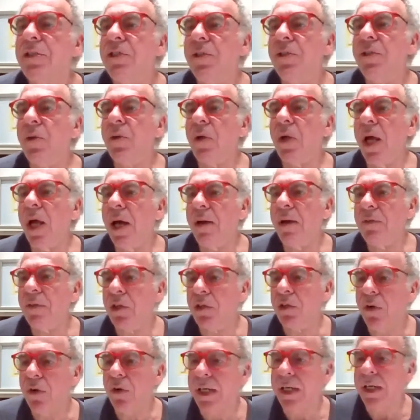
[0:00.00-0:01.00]
you'll have a
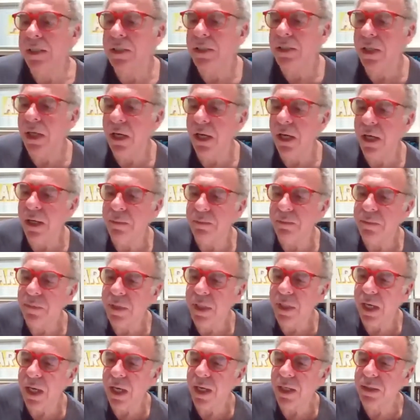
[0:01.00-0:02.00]
great time.
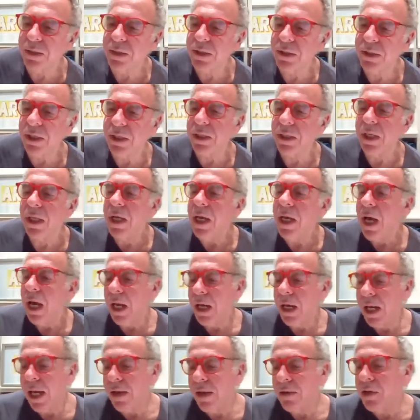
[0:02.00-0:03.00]
That's it.
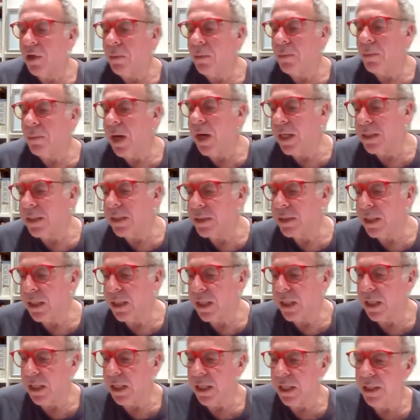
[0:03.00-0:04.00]
Allow your mind to
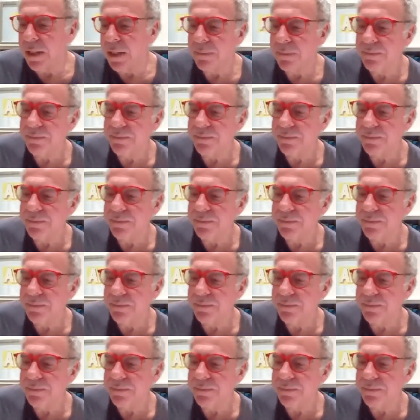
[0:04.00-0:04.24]
clear.